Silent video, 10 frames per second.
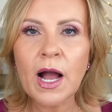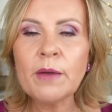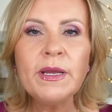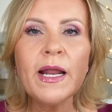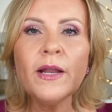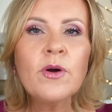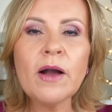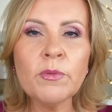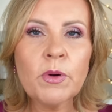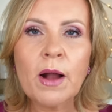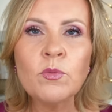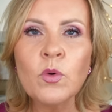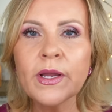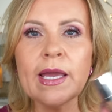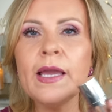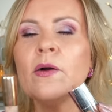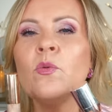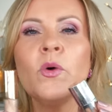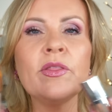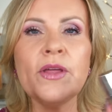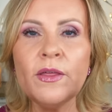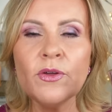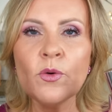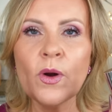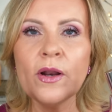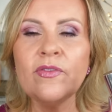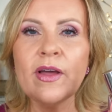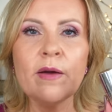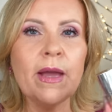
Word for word: I mean, I don't have a problem working with either one of them.